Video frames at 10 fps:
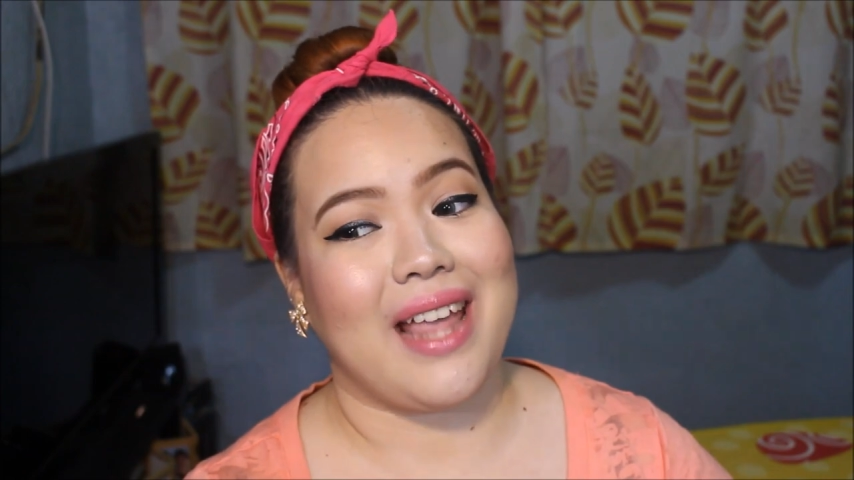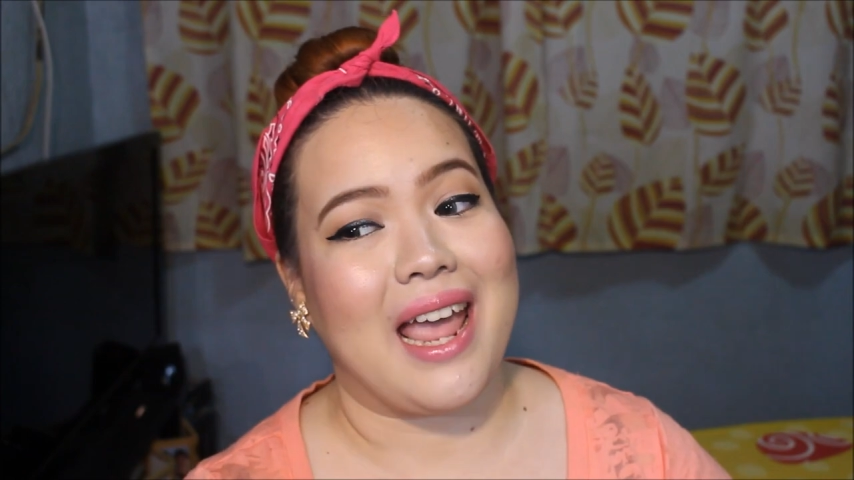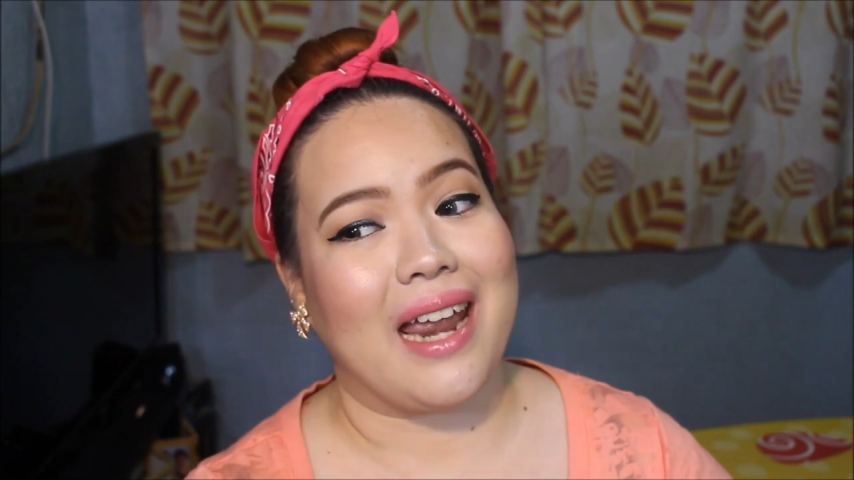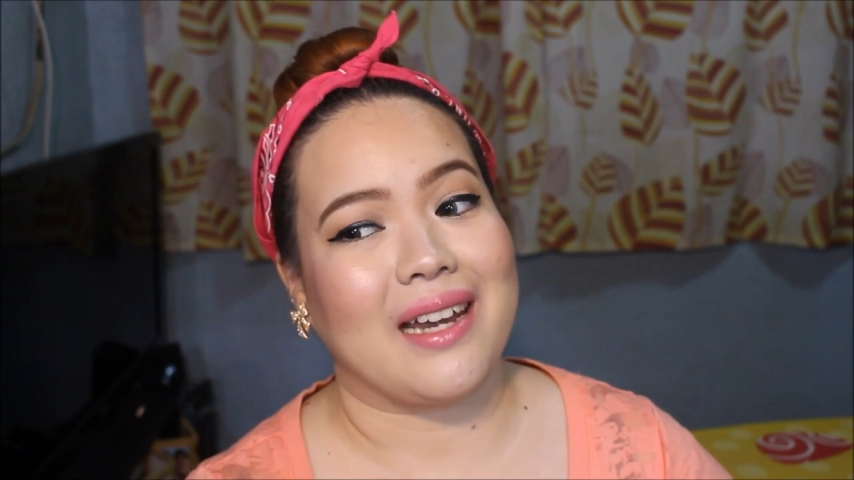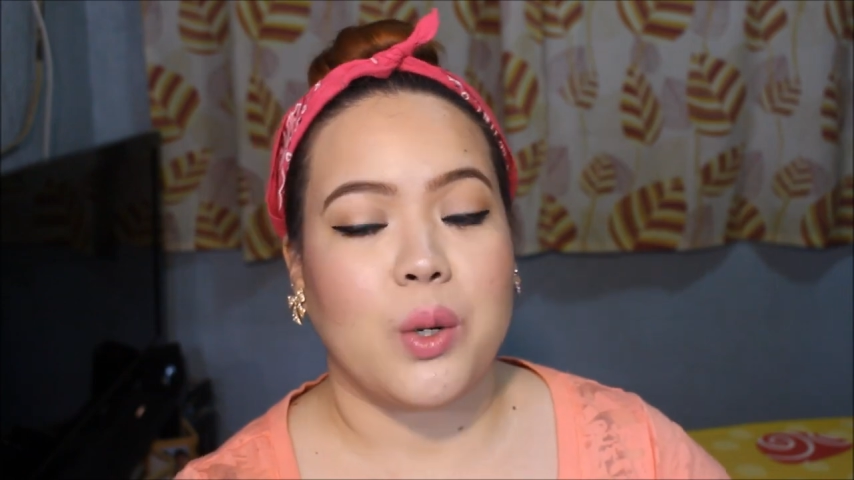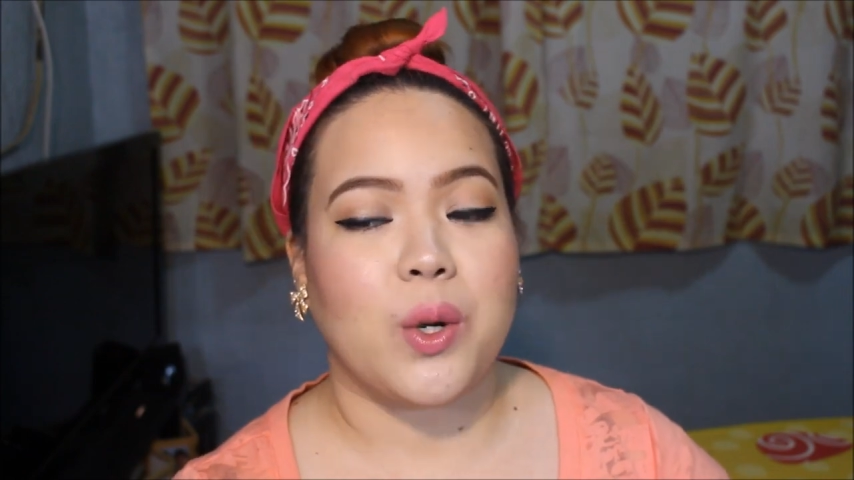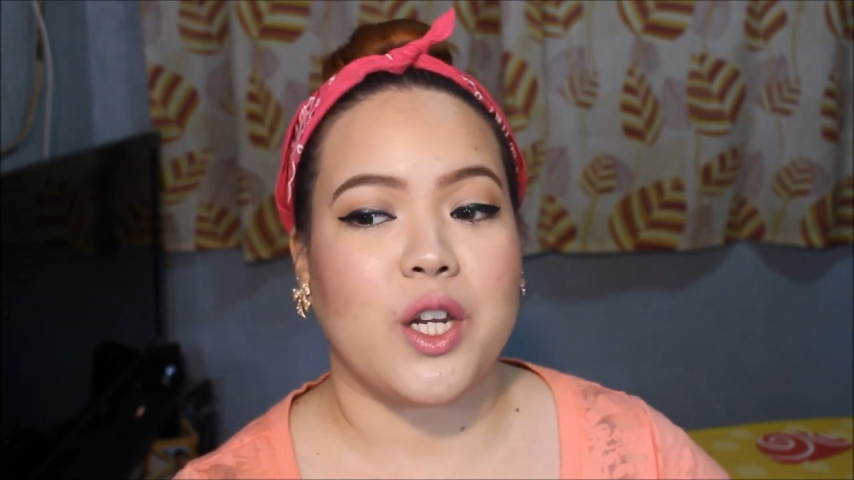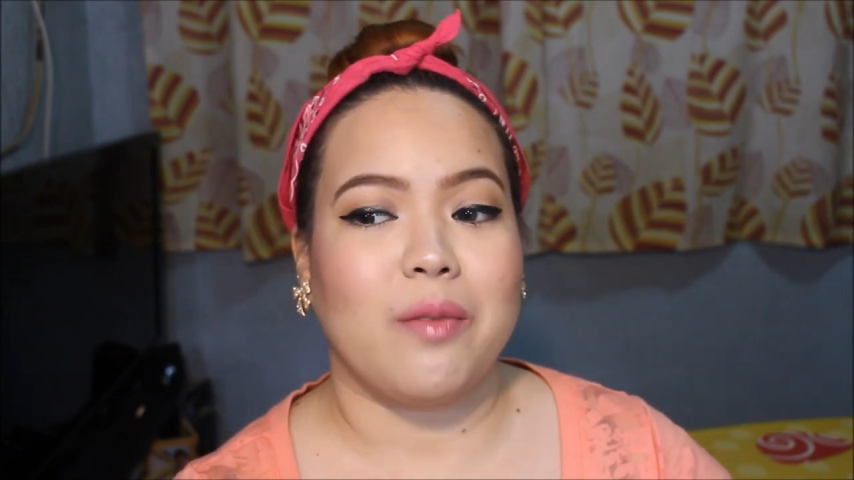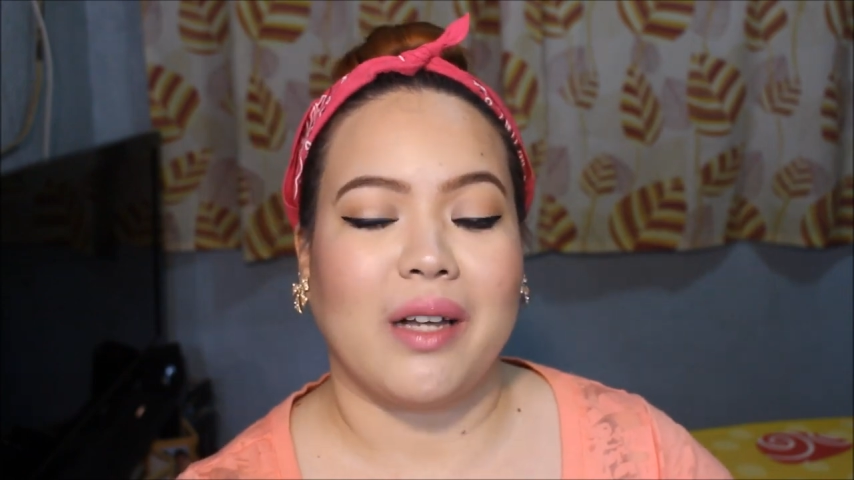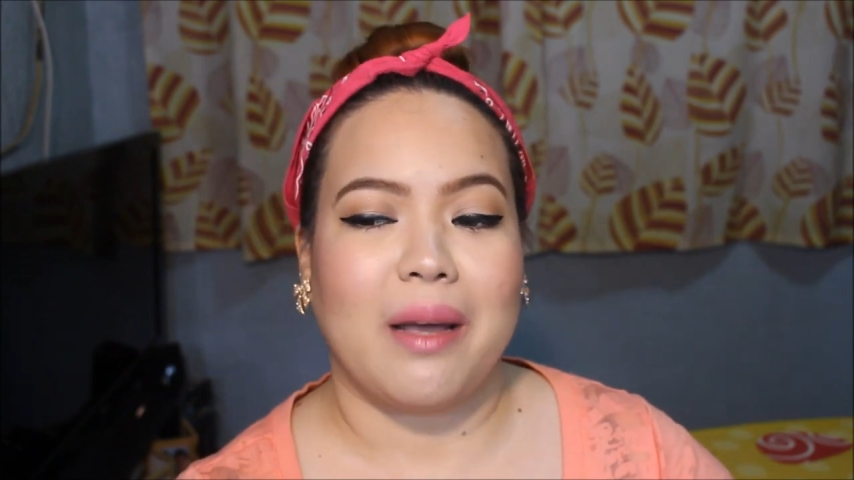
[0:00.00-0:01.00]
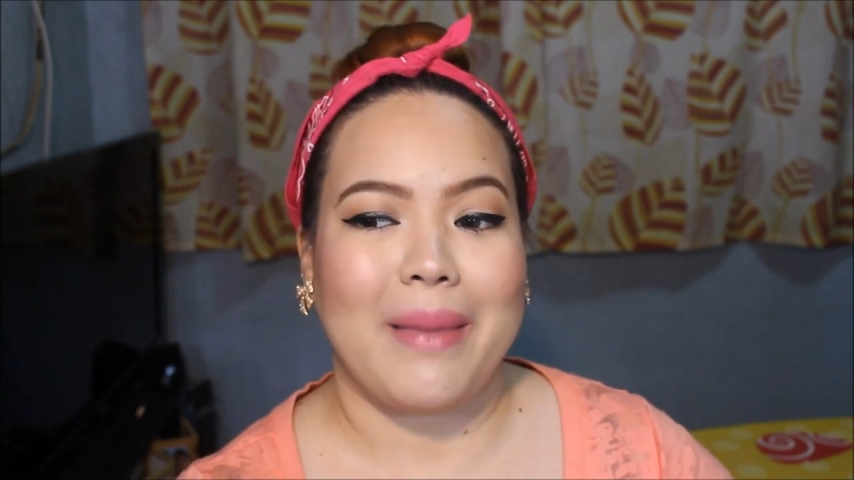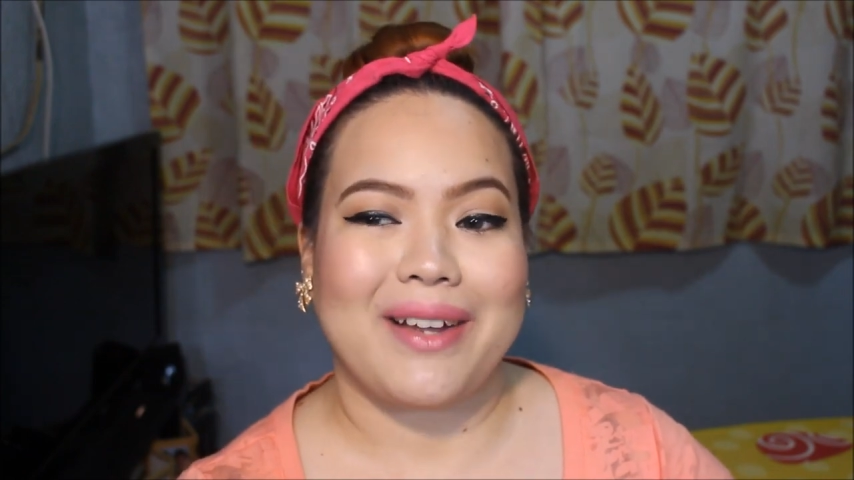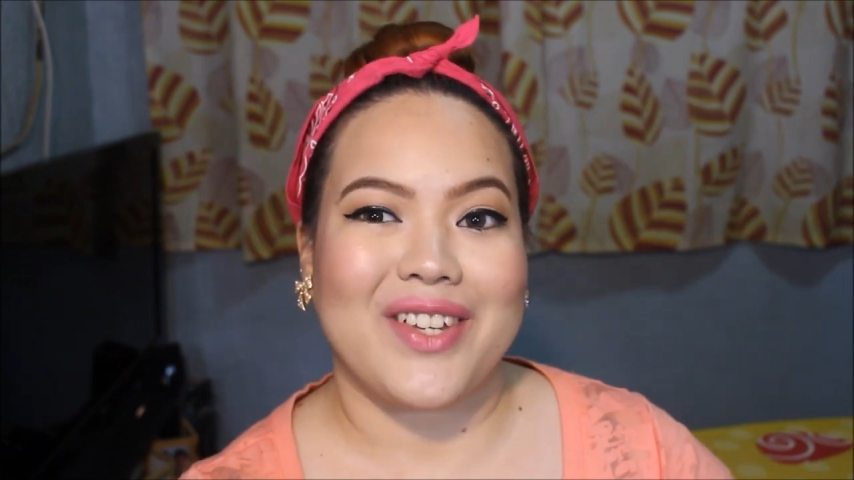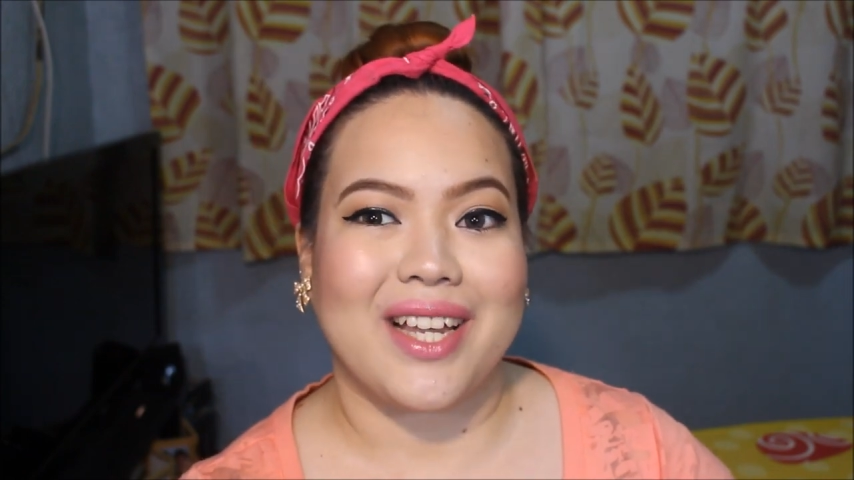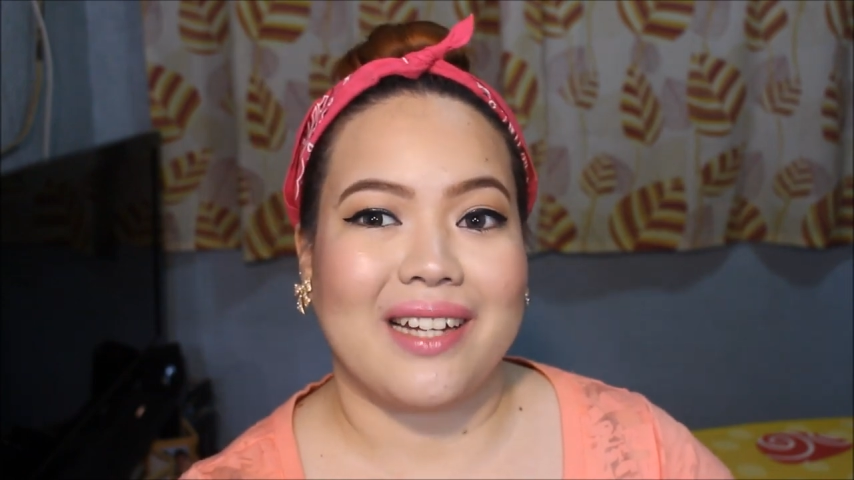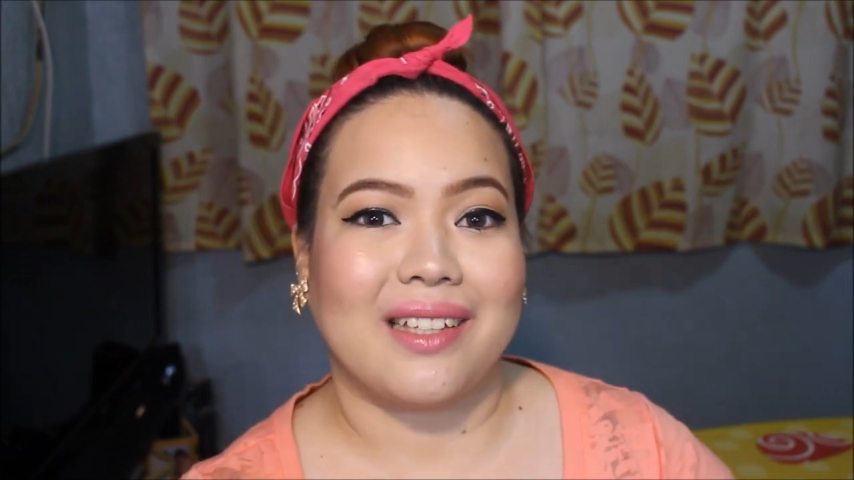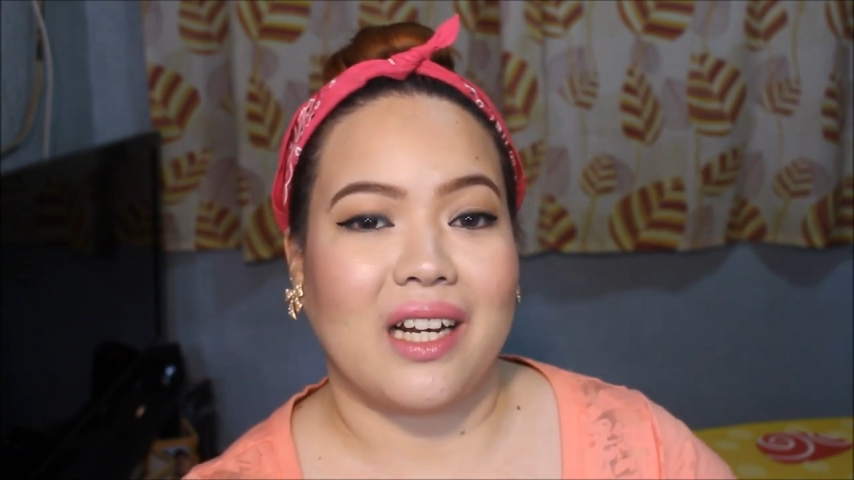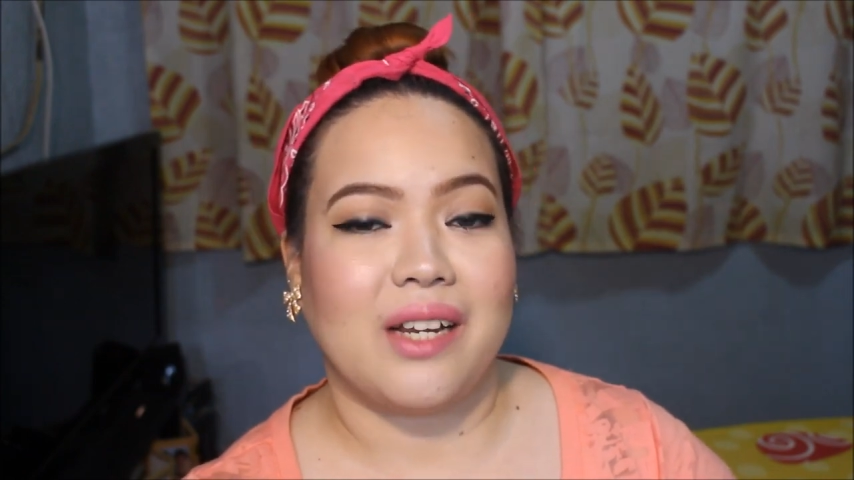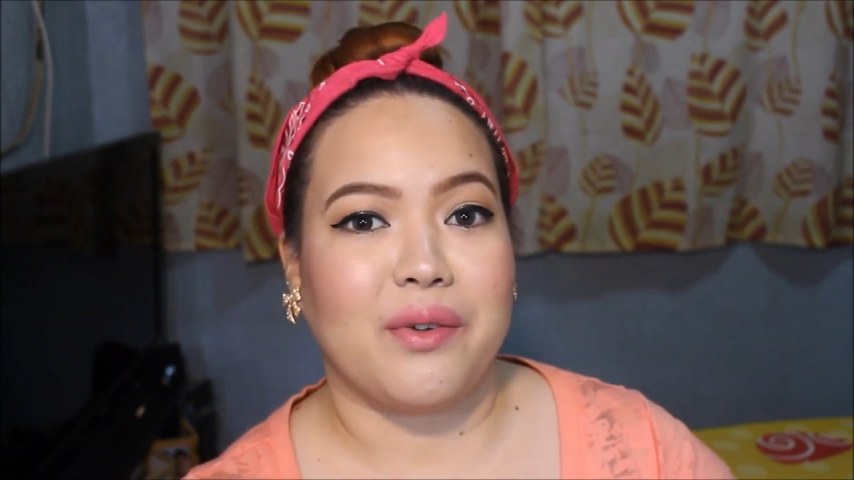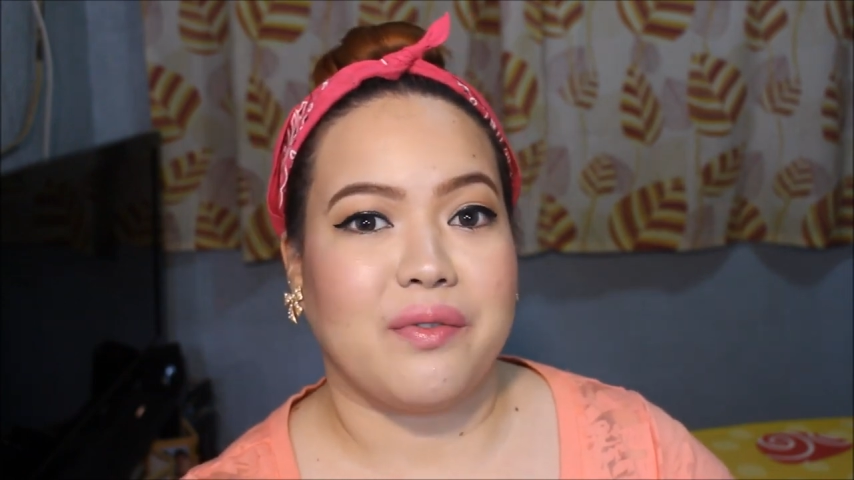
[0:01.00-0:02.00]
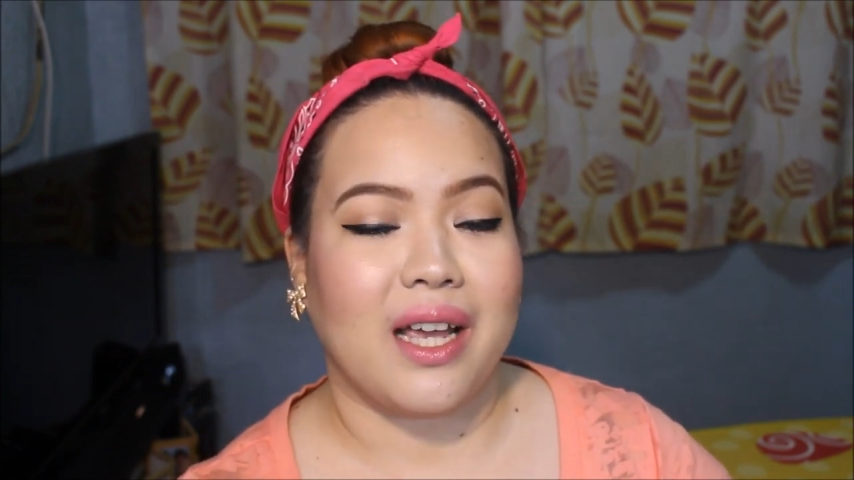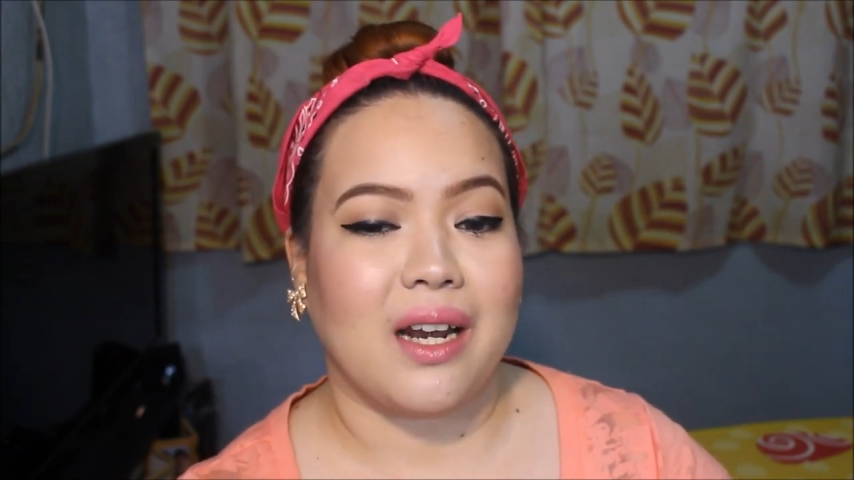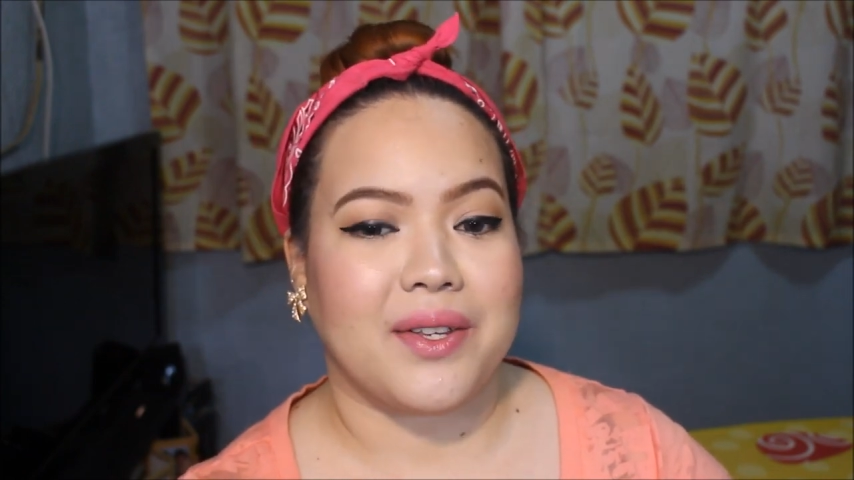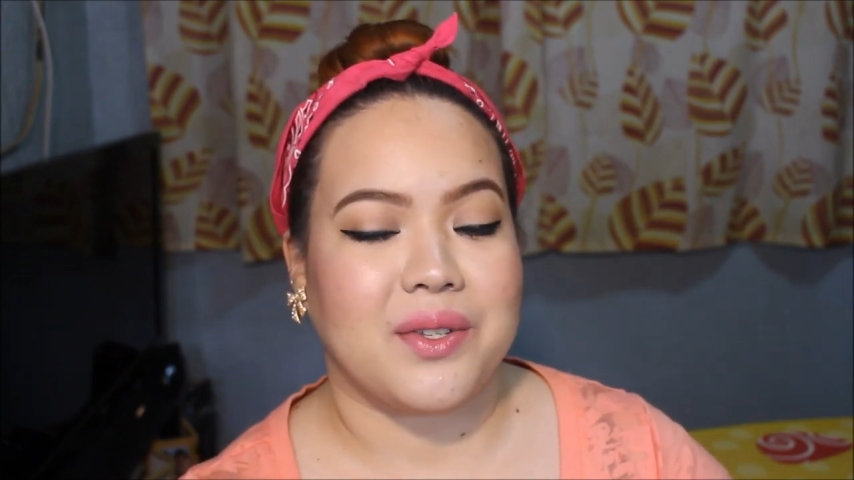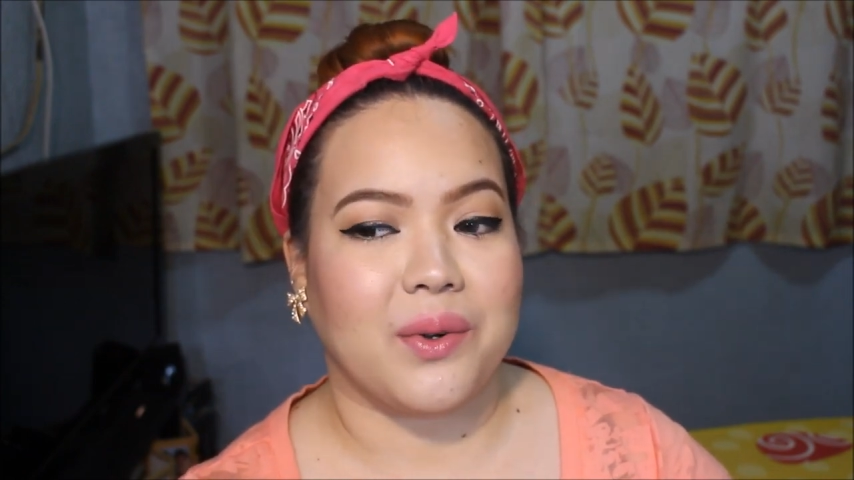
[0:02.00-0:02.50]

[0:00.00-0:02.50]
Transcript: and only mga Mexican telenovelas.